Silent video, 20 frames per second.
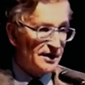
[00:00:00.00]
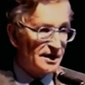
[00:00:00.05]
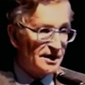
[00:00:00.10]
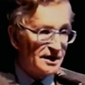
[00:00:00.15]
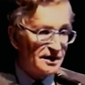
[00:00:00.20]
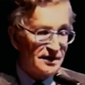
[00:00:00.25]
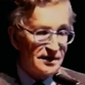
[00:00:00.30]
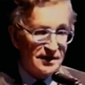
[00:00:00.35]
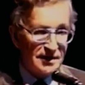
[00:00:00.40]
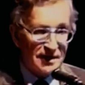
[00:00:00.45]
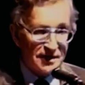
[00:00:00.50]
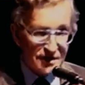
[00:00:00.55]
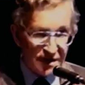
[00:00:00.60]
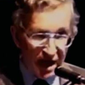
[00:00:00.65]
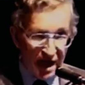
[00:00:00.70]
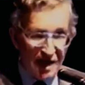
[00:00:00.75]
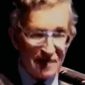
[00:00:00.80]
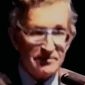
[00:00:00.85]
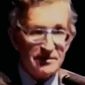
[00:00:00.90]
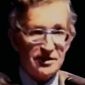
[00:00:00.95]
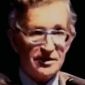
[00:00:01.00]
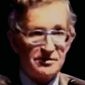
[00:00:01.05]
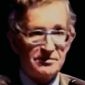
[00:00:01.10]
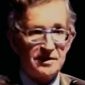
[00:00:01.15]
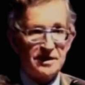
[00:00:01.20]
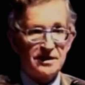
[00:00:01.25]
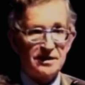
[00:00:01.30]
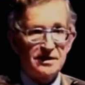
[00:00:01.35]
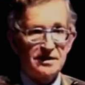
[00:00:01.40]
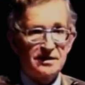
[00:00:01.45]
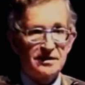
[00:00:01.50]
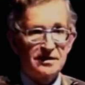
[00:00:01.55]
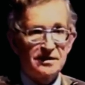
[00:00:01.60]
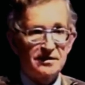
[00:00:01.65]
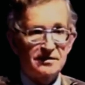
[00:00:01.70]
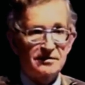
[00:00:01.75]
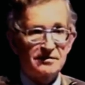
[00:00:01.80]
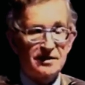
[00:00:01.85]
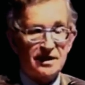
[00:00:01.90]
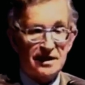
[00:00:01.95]
the establishment, you
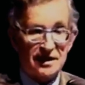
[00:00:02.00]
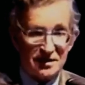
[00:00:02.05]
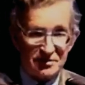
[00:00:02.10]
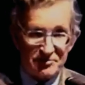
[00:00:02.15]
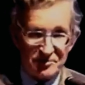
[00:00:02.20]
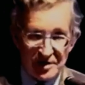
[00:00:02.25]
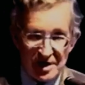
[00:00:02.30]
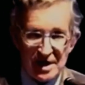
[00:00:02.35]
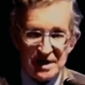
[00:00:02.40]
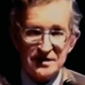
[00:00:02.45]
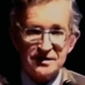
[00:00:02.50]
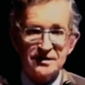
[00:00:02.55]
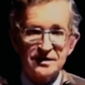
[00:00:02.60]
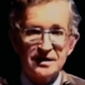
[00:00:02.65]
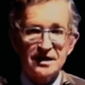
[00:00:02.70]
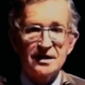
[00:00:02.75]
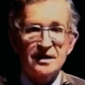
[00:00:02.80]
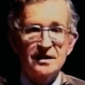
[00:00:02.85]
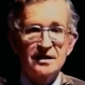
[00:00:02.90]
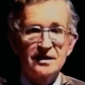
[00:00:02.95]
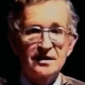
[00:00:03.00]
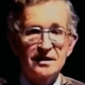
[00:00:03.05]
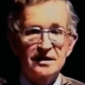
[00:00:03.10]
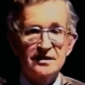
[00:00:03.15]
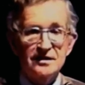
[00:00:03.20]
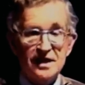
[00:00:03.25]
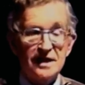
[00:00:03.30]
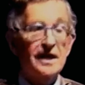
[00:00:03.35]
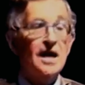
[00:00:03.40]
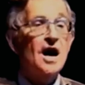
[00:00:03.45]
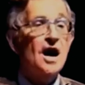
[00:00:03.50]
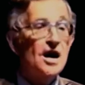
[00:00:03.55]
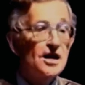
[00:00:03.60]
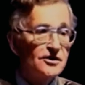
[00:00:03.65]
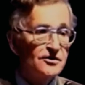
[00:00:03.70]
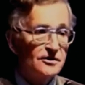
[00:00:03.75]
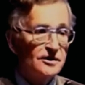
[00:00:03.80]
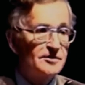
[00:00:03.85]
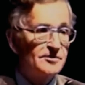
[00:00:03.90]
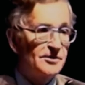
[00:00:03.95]
know, like the press, say, is like
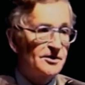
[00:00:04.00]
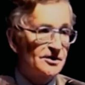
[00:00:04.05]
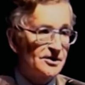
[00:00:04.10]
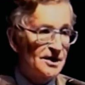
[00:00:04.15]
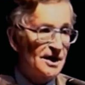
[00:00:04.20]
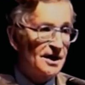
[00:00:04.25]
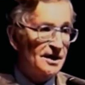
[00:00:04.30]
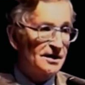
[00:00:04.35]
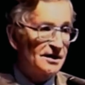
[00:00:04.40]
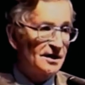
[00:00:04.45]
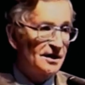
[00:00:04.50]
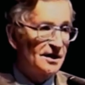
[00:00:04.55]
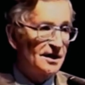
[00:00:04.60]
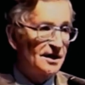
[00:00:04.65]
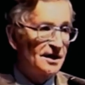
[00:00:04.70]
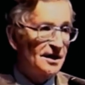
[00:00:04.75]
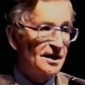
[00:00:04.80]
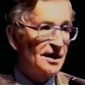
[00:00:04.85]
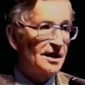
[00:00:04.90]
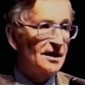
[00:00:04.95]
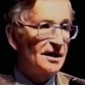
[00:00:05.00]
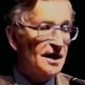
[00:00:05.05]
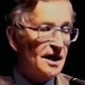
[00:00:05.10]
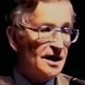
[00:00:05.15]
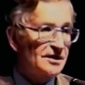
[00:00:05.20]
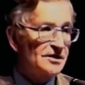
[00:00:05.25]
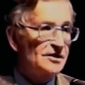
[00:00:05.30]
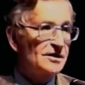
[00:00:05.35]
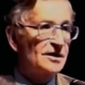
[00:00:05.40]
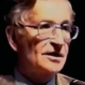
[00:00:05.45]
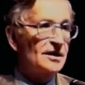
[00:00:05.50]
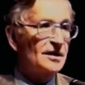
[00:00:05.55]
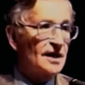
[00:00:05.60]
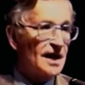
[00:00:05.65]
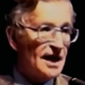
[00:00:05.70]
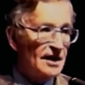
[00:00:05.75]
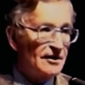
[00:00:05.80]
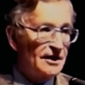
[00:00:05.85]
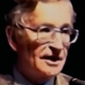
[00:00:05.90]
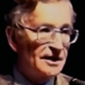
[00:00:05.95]
100% against
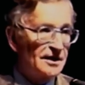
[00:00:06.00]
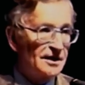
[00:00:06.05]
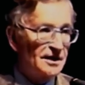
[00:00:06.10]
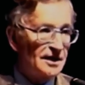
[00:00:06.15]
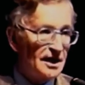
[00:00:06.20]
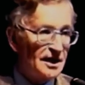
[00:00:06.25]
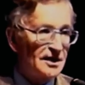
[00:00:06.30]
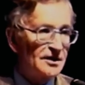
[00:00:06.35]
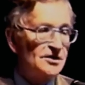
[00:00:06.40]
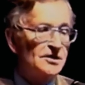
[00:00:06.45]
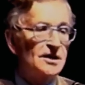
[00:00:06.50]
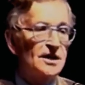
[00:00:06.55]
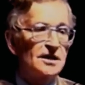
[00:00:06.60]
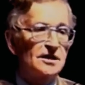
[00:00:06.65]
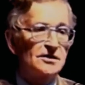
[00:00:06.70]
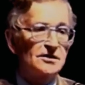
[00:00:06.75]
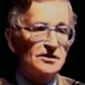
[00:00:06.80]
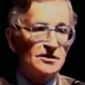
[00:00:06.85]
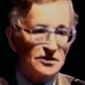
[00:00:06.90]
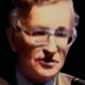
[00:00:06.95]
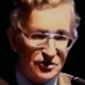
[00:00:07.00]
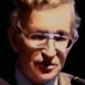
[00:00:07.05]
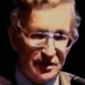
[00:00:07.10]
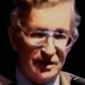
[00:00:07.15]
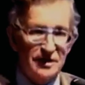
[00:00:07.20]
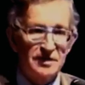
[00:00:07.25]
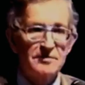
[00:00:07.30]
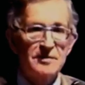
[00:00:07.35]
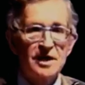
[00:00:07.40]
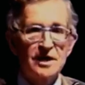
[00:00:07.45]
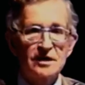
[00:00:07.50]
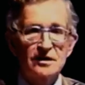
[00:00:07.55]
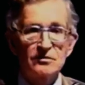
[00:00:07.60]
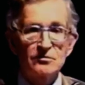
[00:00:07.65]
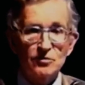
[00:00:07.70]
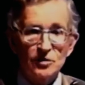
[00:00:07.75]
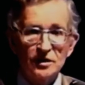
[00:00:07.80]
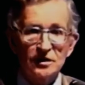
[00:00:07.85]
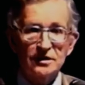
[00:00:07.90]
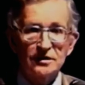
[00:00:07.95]
allowing the United States to join the
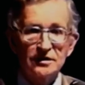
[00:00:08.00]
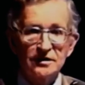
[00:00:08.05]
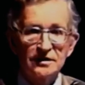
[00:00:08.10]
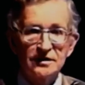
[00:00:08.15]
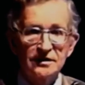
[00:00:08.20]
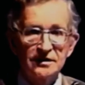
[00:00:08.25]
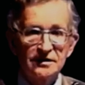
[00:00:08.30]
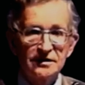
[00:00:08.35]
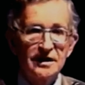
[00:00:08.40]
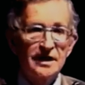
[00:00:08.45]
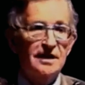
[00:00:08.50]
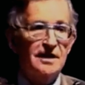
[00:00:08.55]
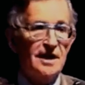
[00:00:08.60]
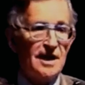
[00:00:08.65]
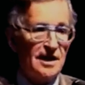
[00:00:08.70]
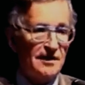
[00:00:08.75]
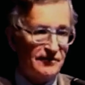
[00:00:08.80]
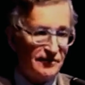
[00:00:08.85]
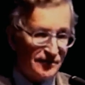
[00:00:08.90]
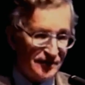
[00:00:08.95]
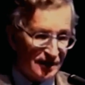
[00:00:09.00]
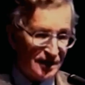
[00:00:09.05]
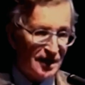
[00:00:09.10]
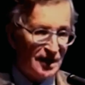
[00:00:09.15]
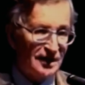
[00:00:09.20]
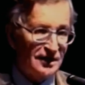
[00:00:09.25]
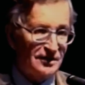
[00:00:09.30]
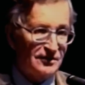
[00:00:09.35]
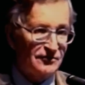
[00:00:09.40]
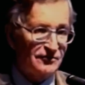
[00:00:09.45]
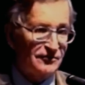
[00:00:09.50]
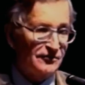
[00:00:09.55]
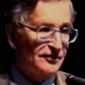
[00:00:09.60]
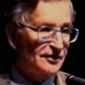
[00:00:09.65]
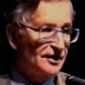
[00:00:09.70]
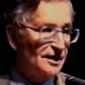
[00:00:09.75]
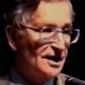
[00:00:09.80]
modern world and to have the kind of